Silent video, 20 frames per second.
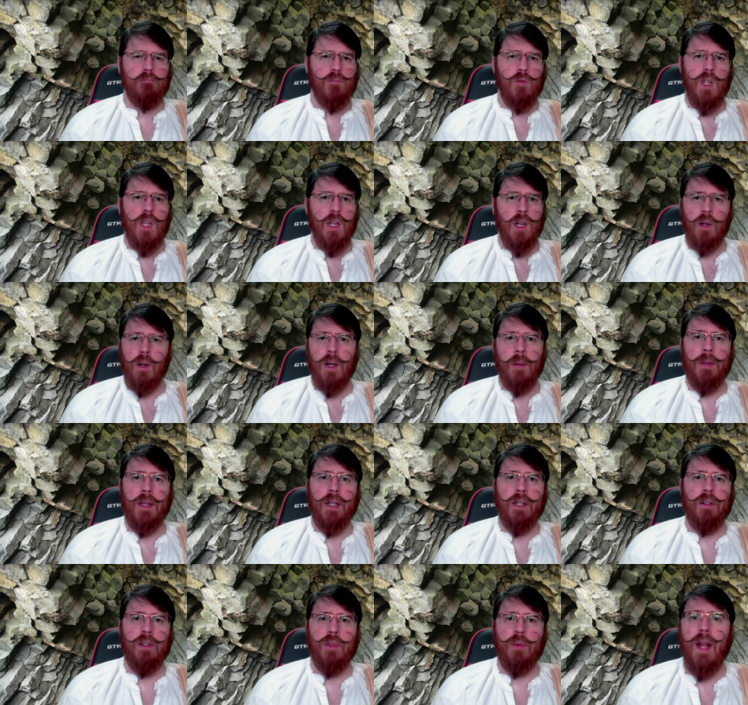you know a
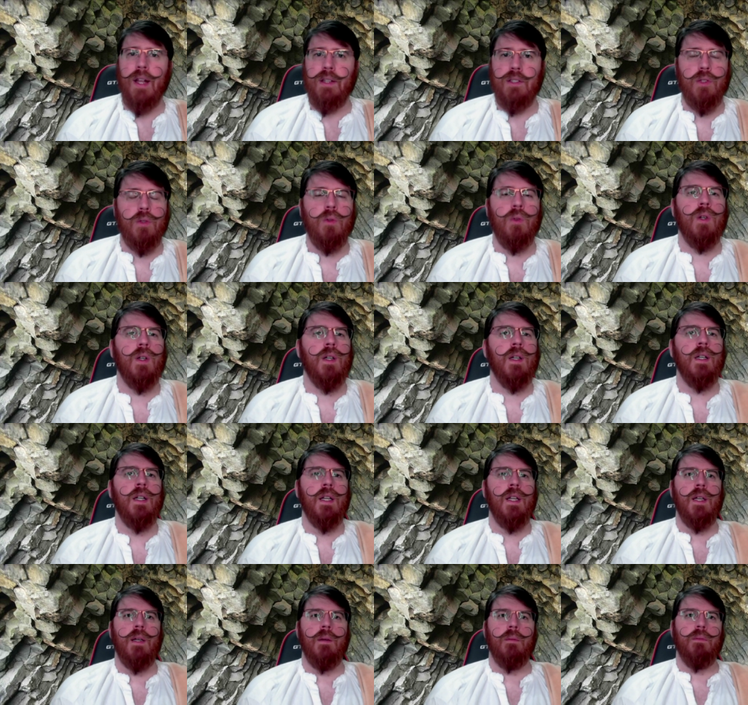bigger threat or
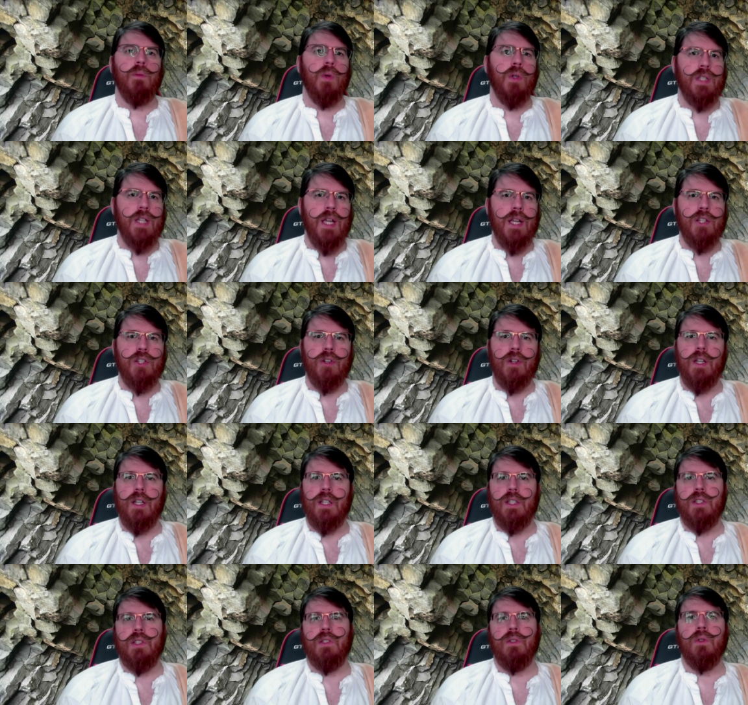more
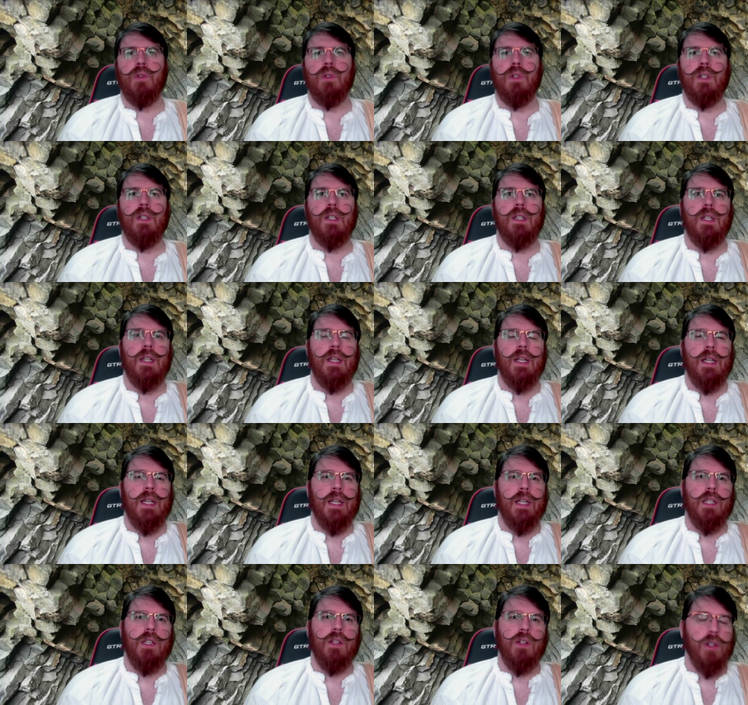dangerous or
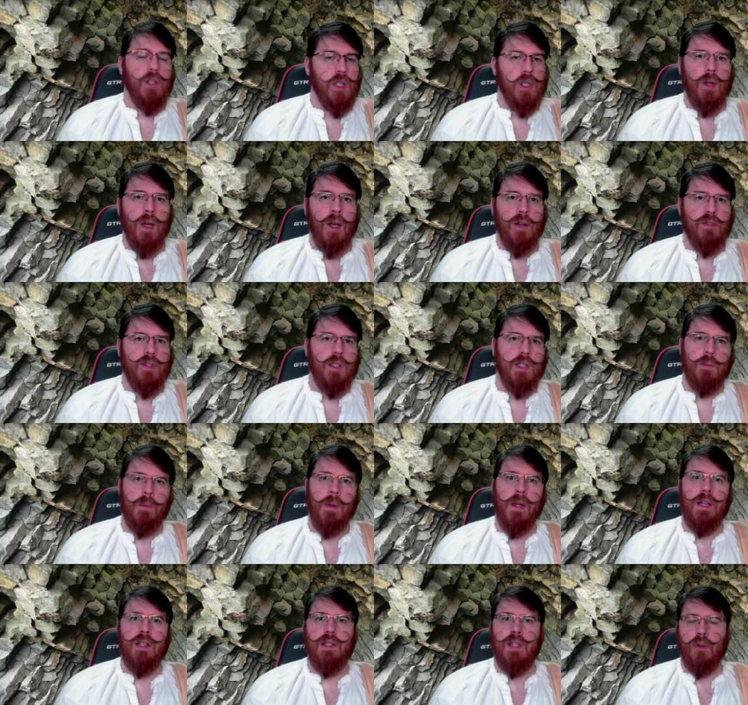you know you have to
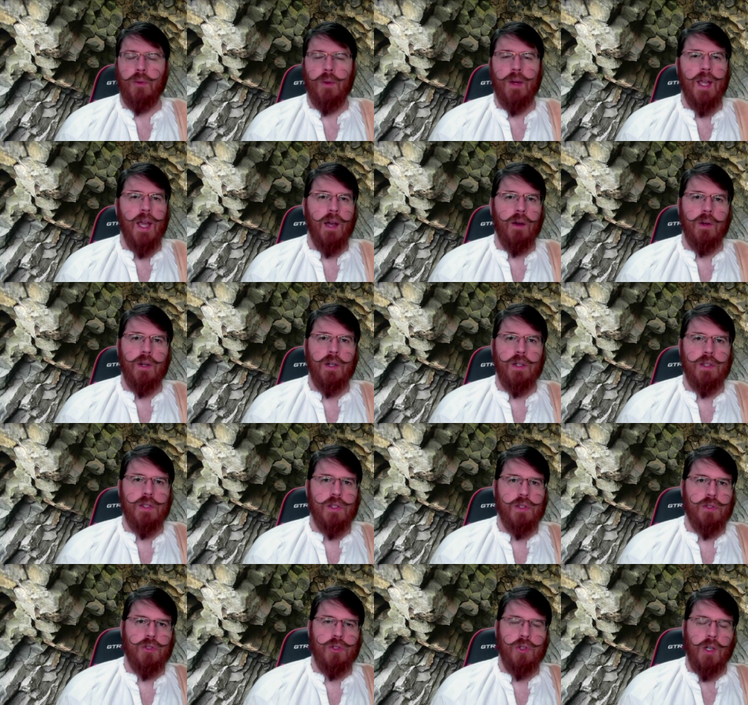spend three
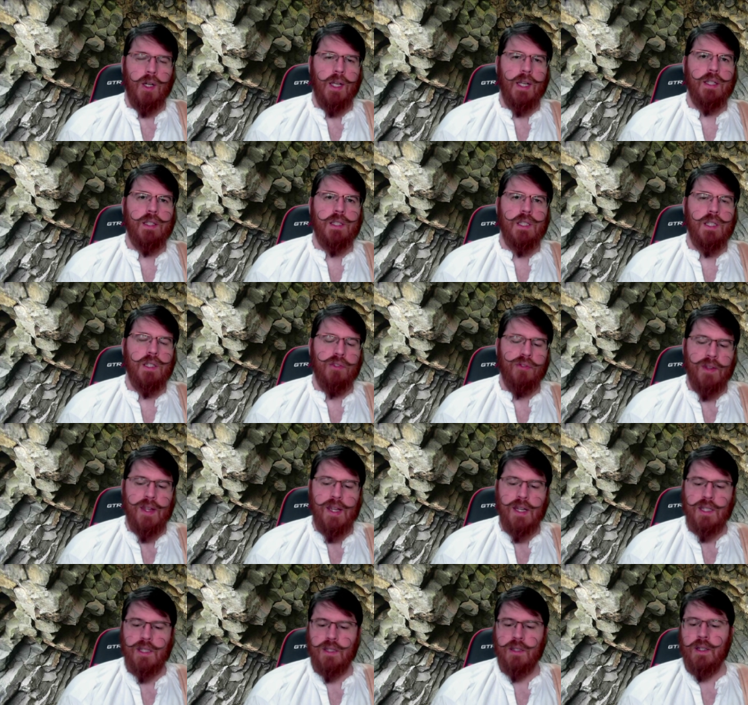hours trying to
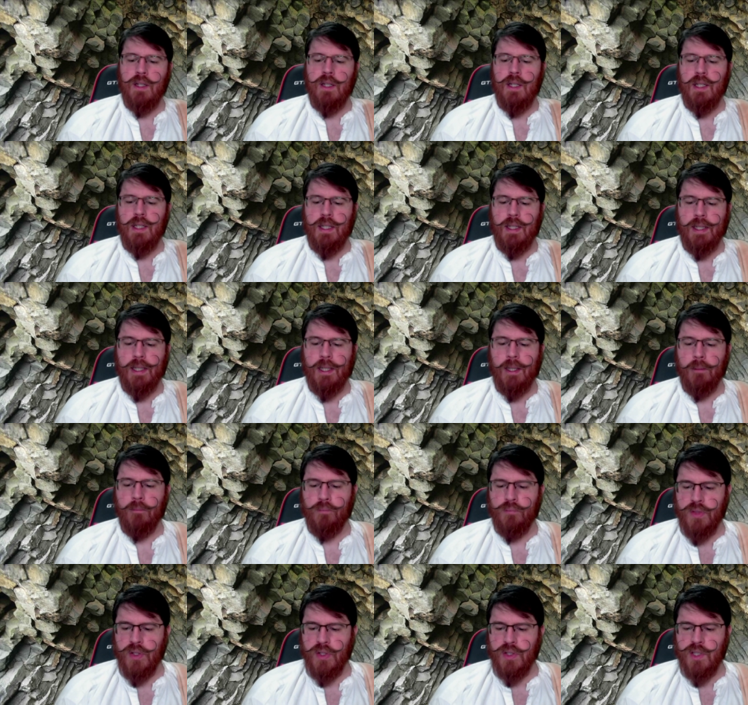defeat um,
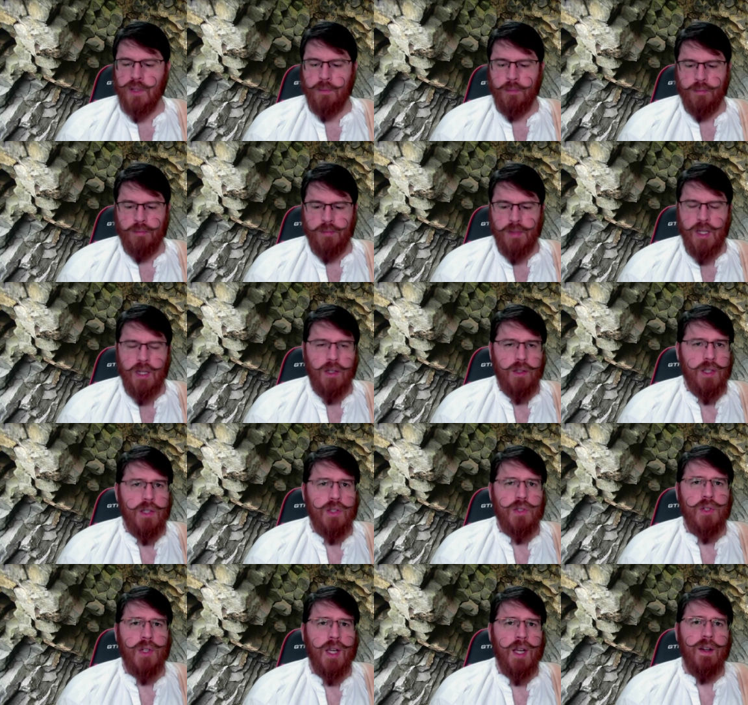those are you know
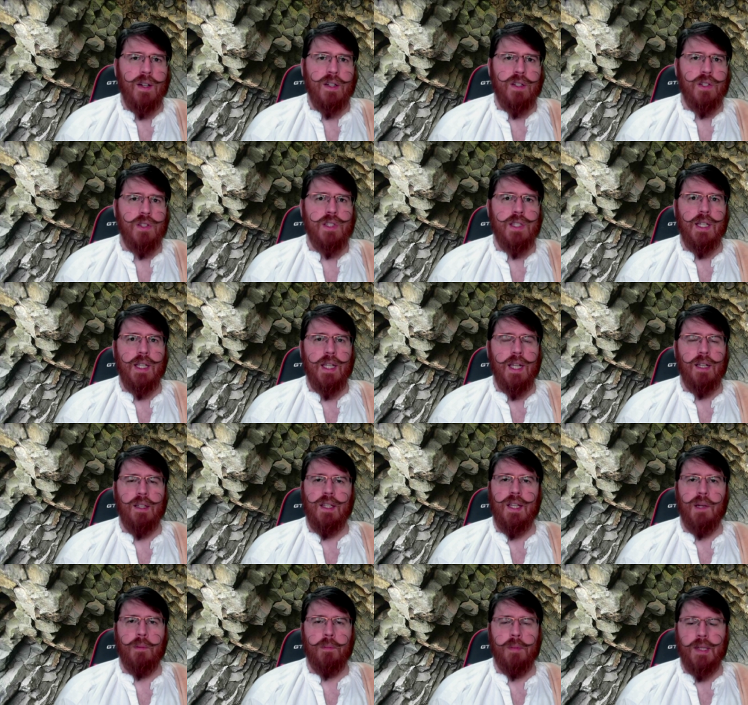those are characters that get a
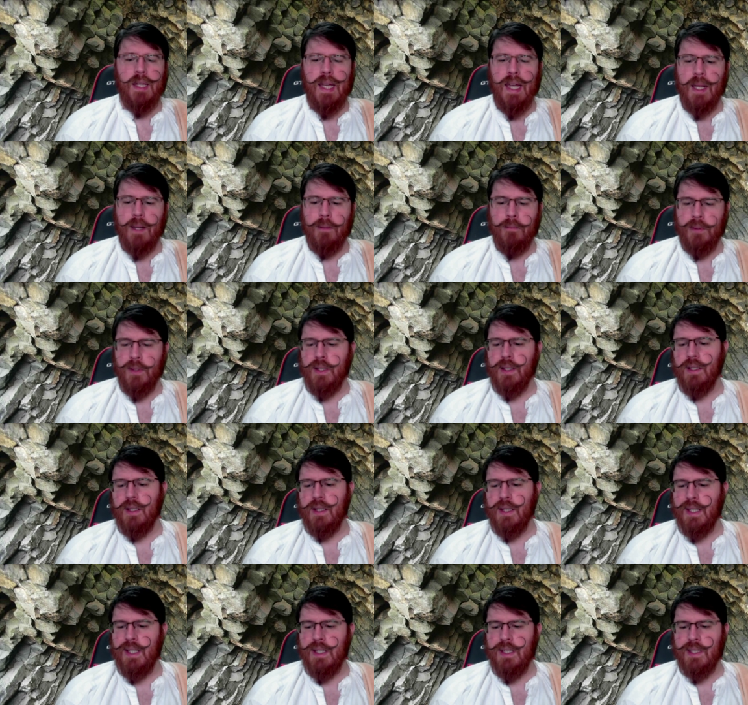lot of play but
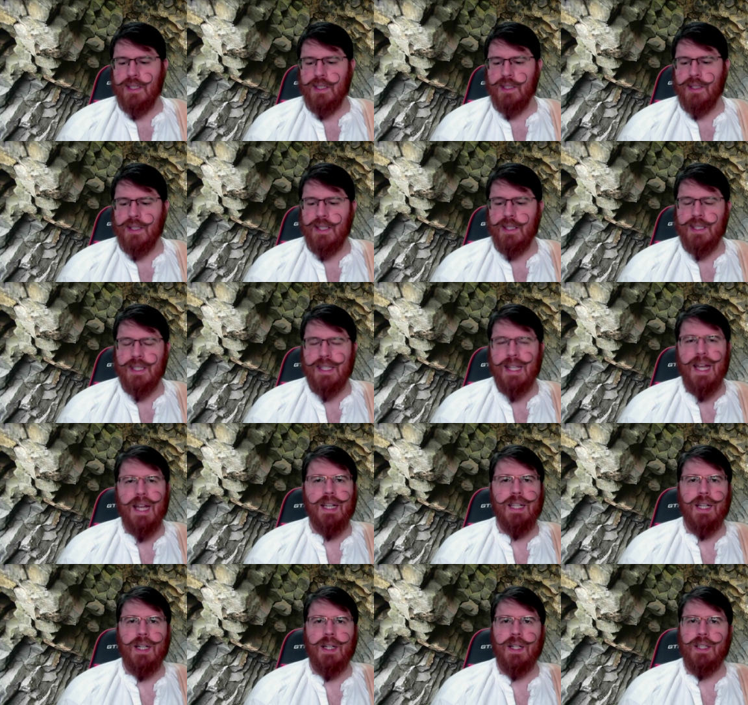these these
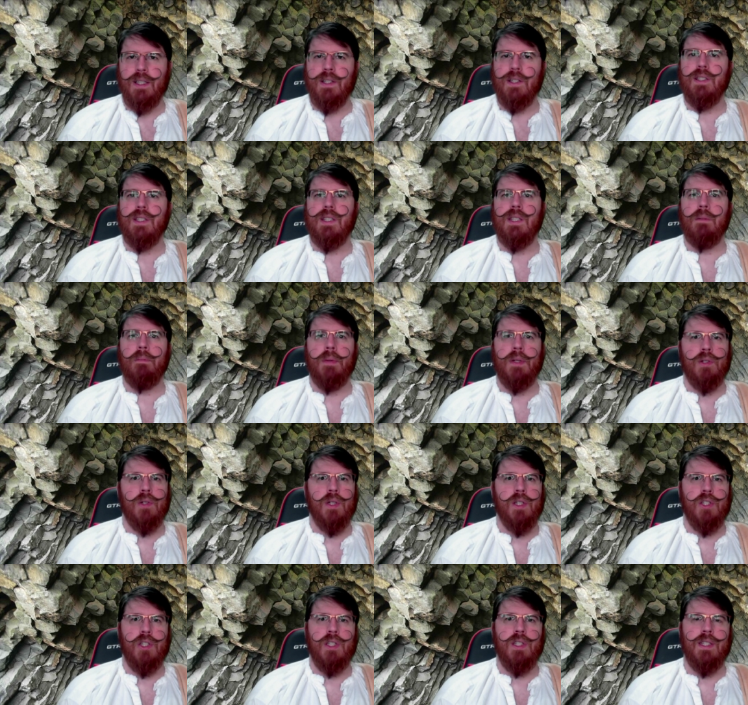side characters the
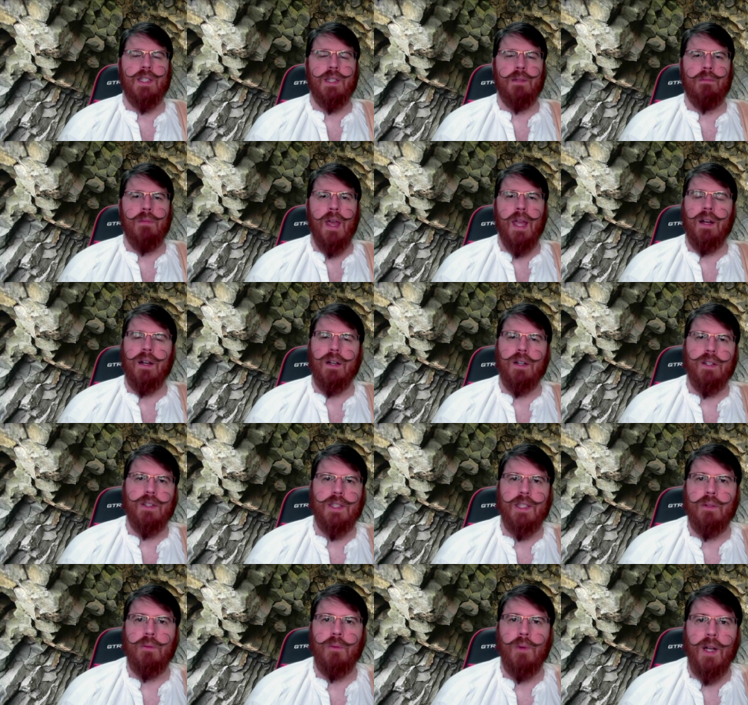patricians and
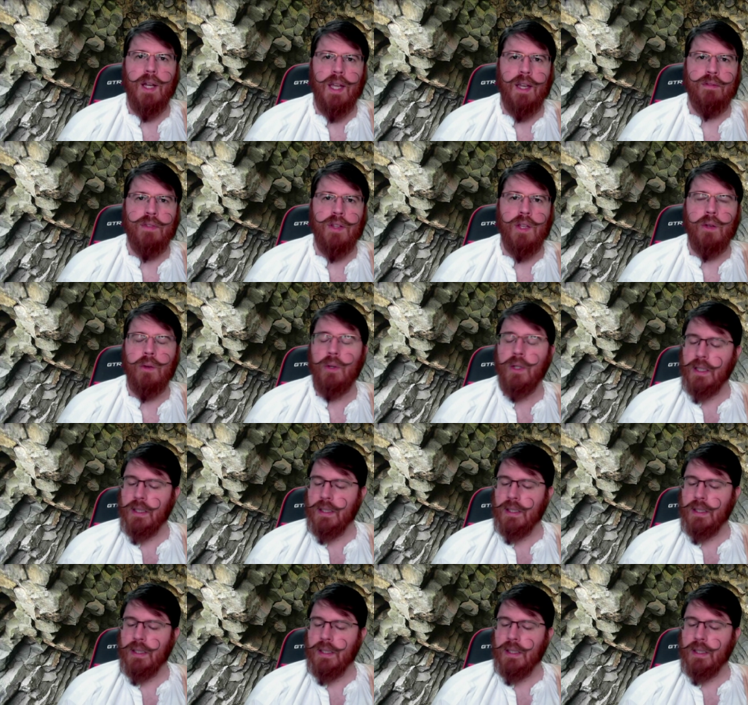mayors and what have you